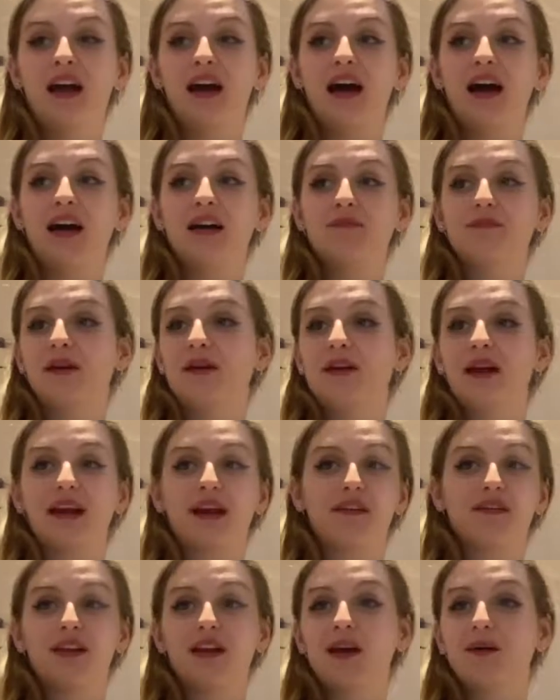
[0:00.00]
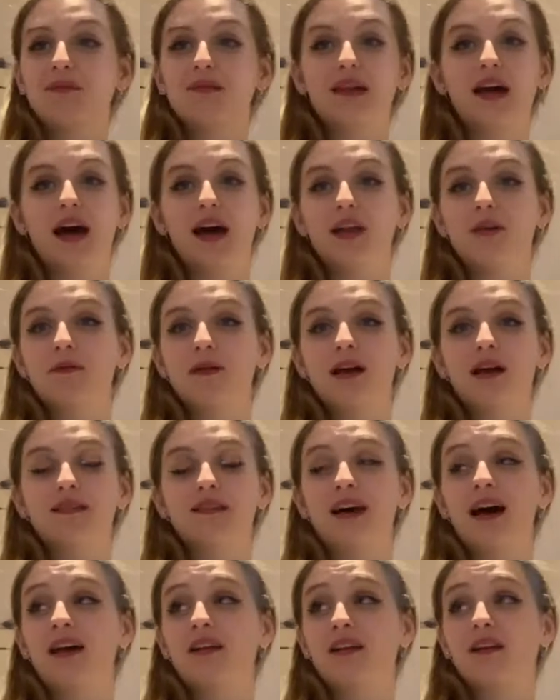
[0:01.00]
I'd get really upset, and I'd be like,
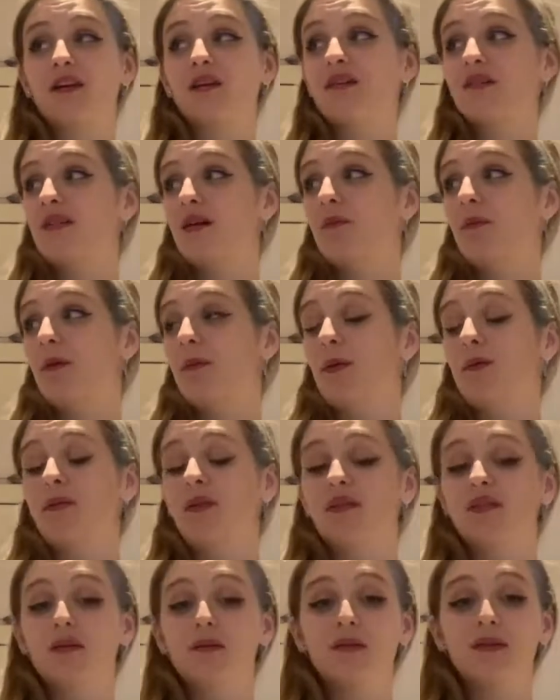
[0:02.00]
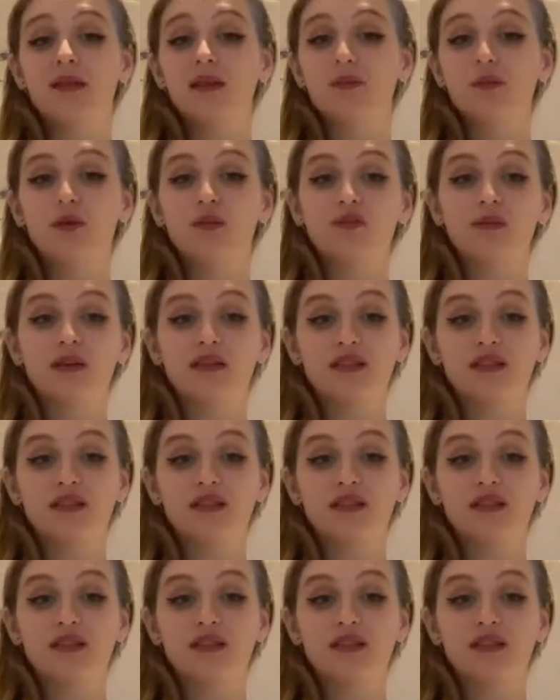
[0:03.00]
Dad, I don't understand why people are doing this, what do I